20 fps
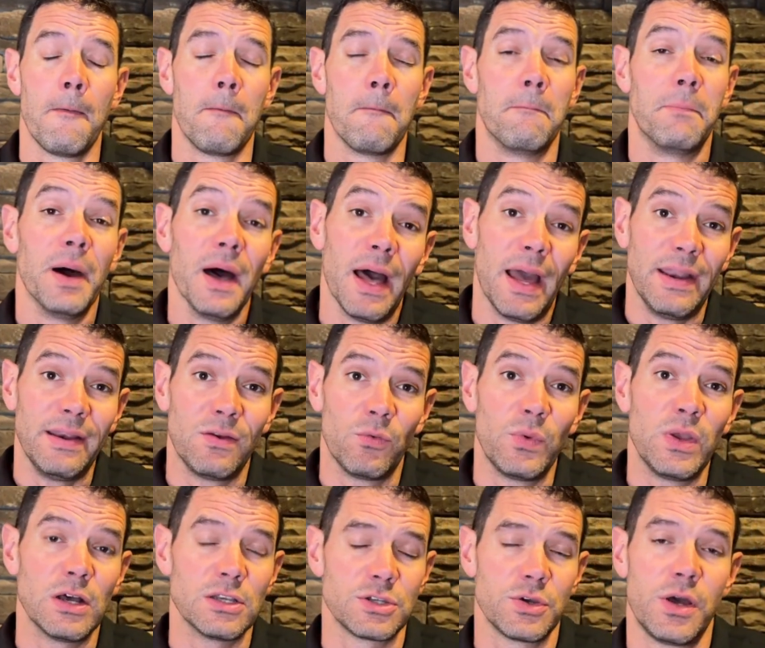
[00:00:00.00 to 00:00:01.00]
But we
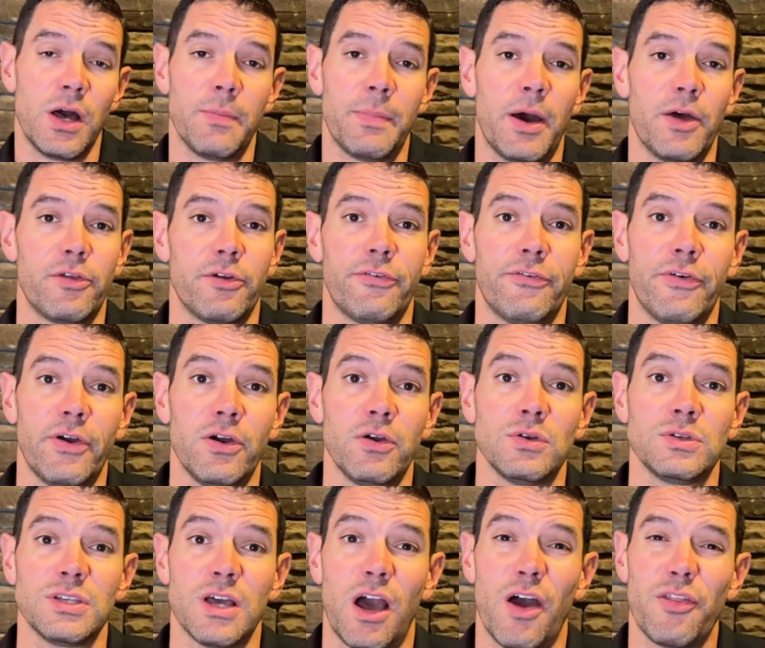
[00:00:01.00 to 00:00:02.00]
also help other
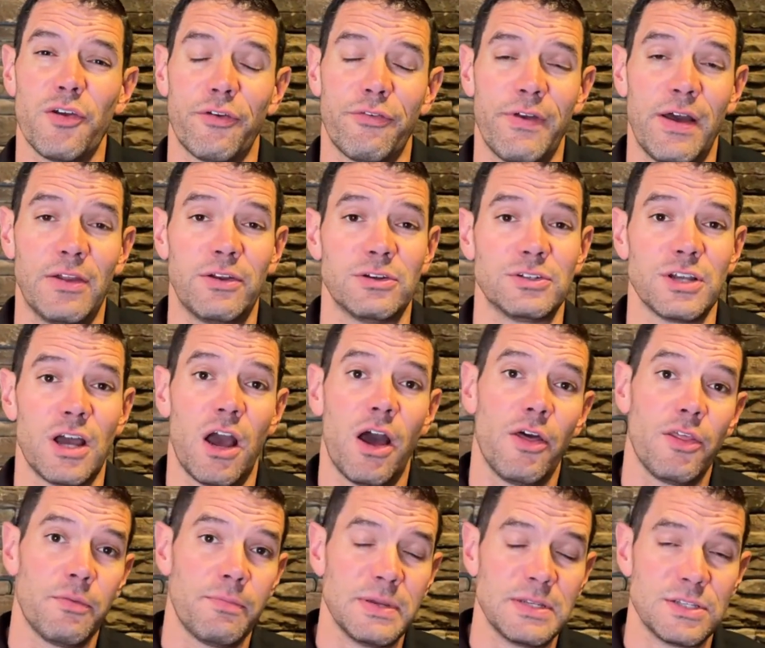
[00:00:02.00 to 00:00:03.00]
folks, other founders,
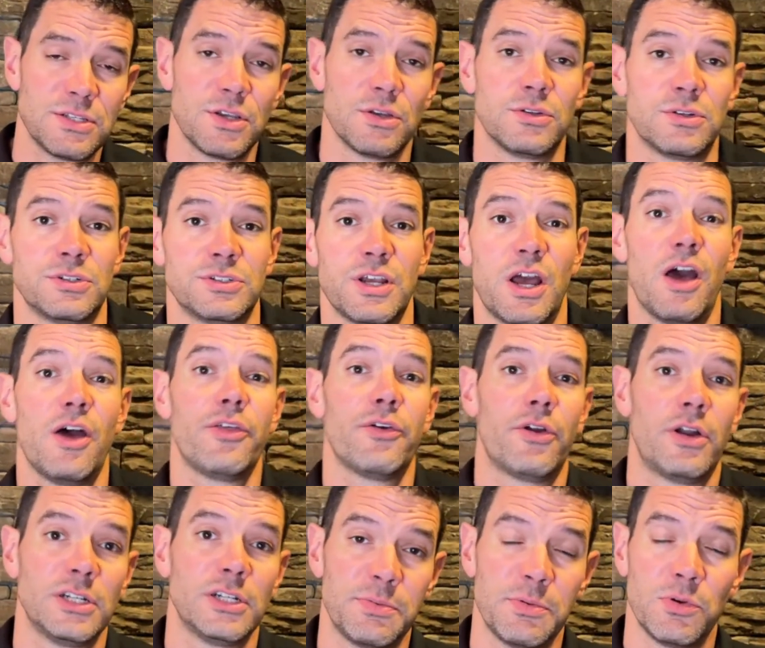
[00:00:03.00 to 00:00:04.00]
other business owners, other
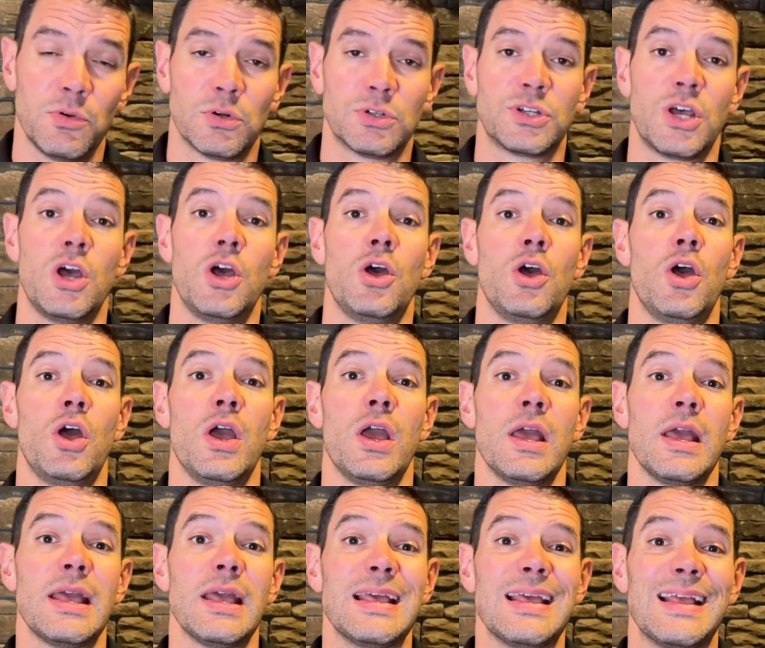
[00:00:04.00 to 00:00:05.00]
entrepreneurs
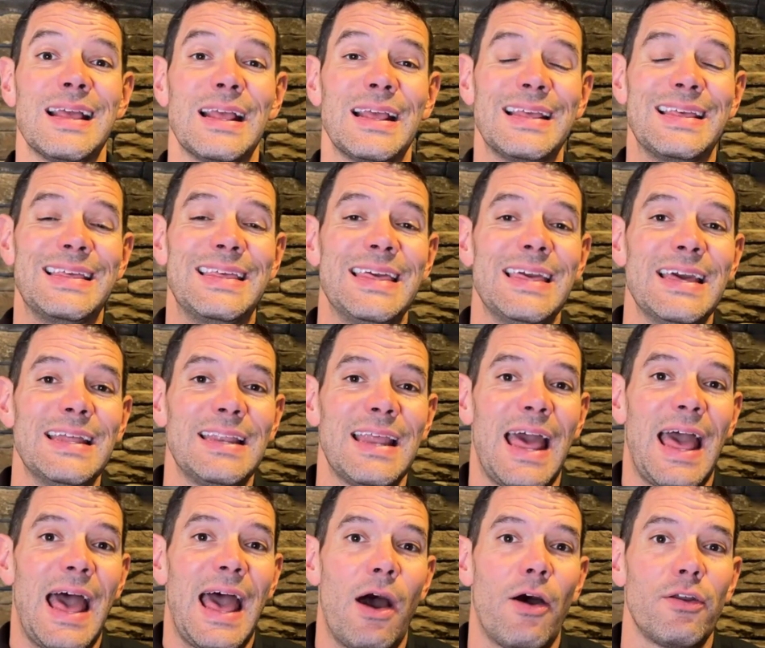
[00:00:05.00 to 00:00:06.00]
get
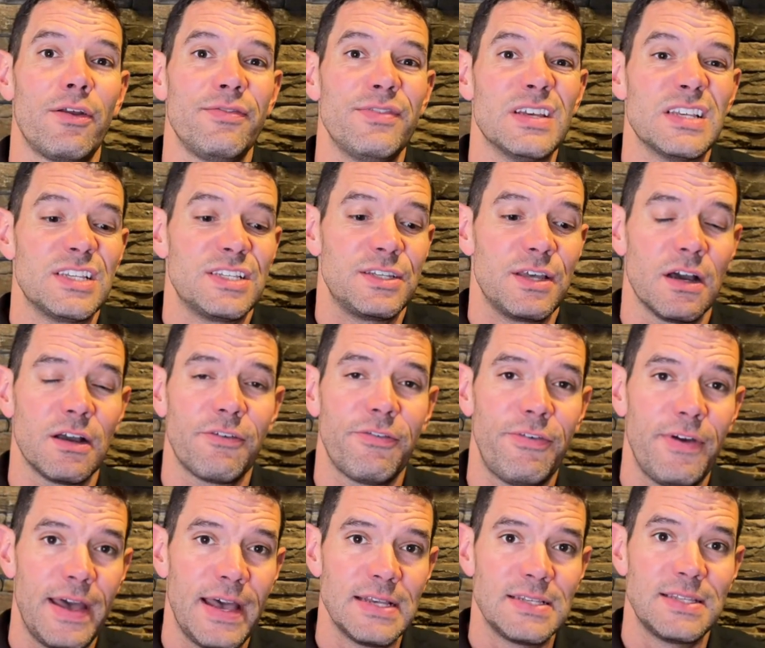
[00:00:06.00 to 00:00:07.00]
out of the suck
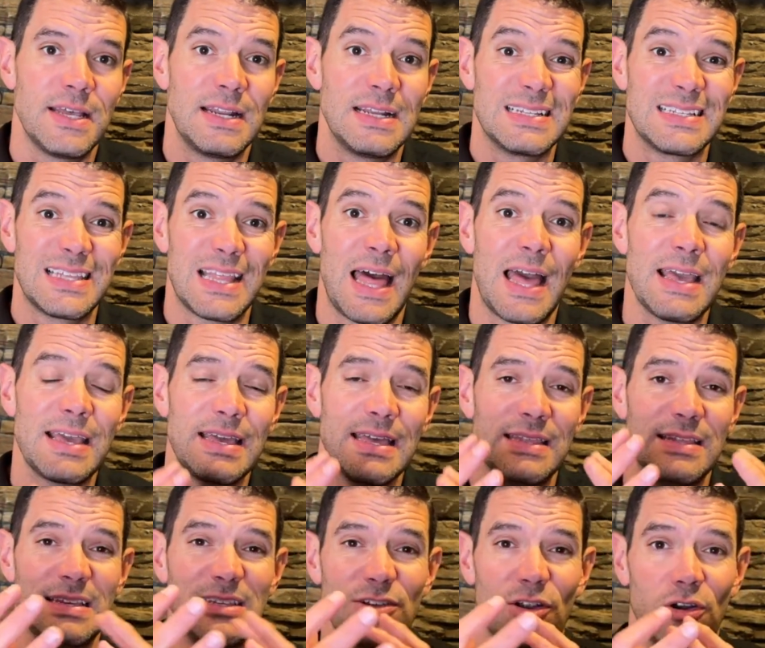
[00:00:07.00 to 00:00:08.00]
fest that it's like in
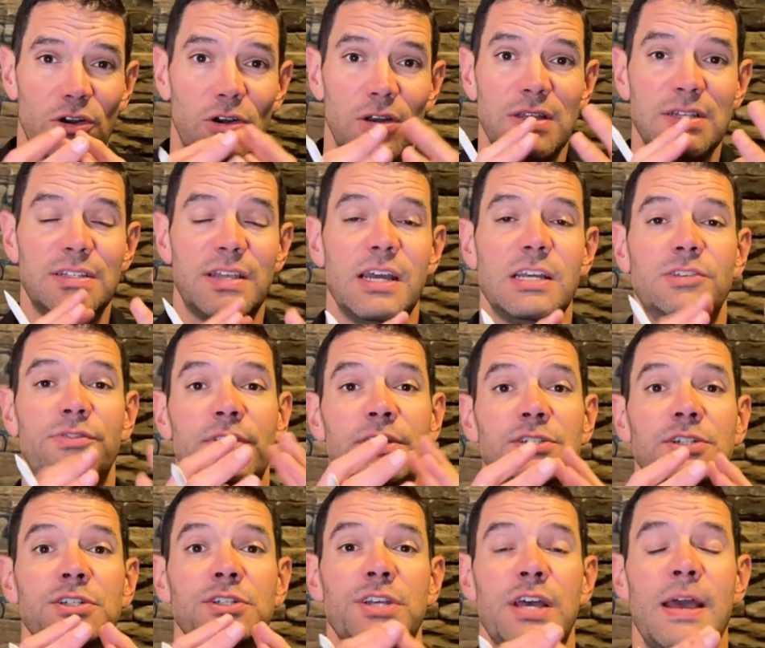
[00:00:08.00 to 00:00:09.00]
these early stage
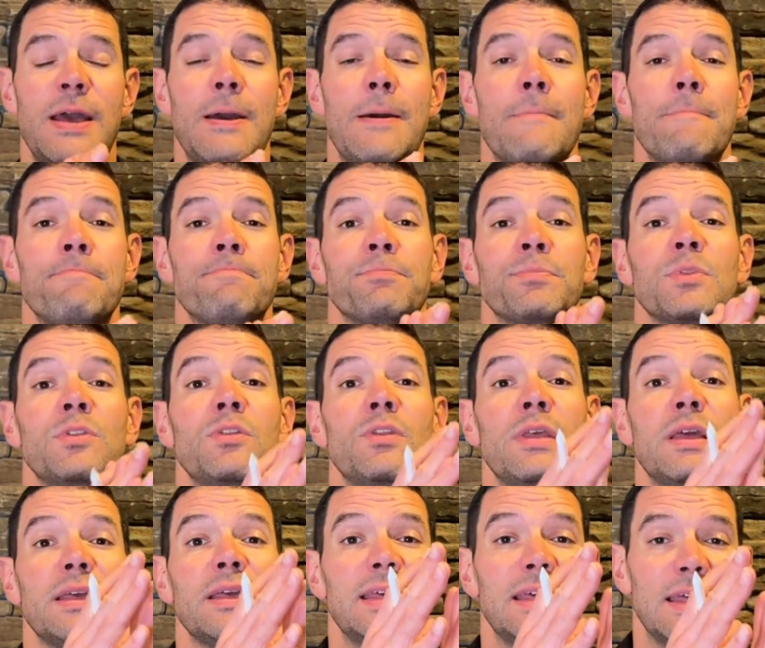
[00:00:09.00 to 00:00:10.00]
ventures,
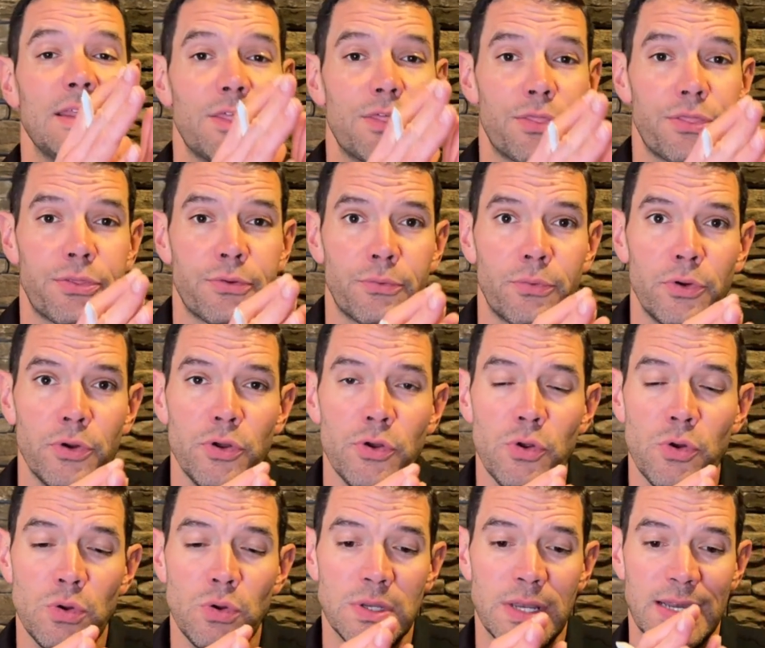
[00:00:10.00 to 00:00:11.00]
get
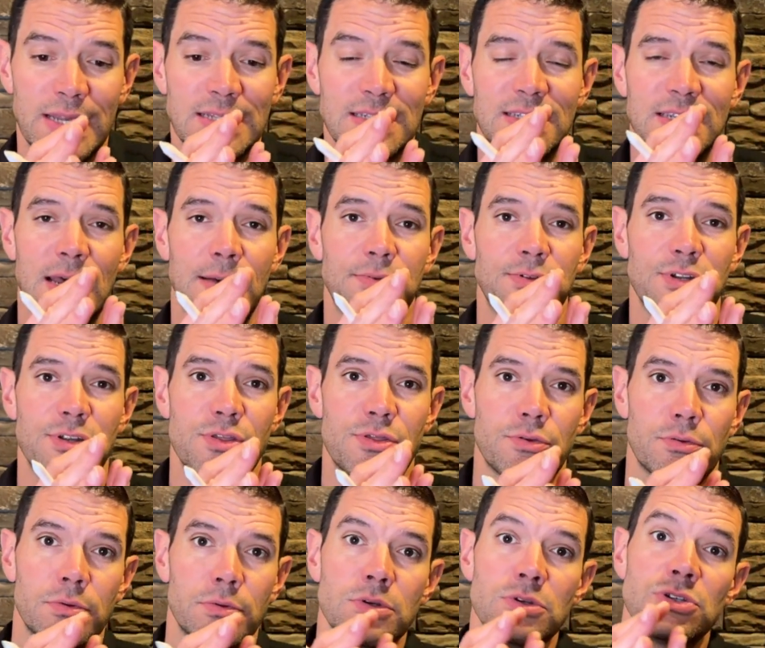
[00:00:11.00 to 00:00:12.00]
through inception,
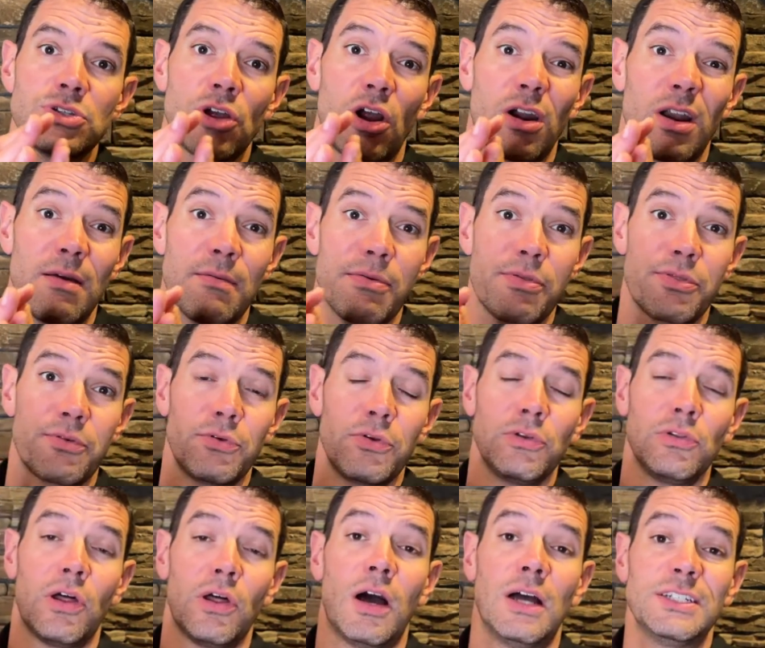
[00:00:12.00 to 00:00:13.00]
through startup,
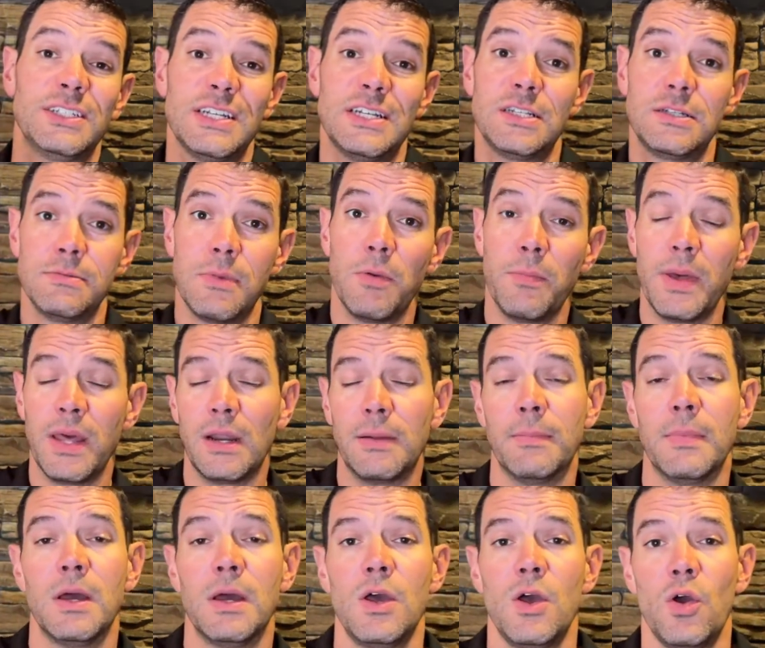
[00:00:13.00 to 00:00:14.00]
through launch into momentum
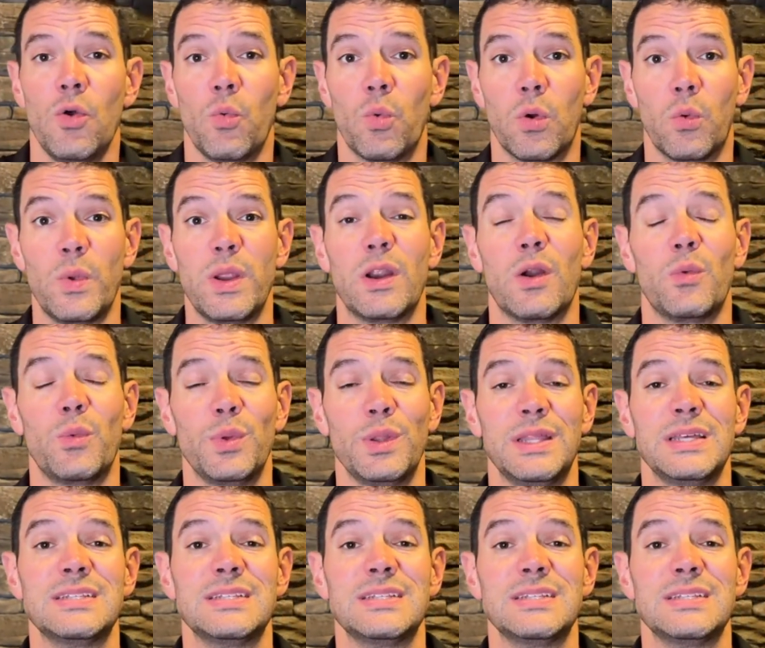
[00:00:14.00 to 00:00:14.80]
where we are really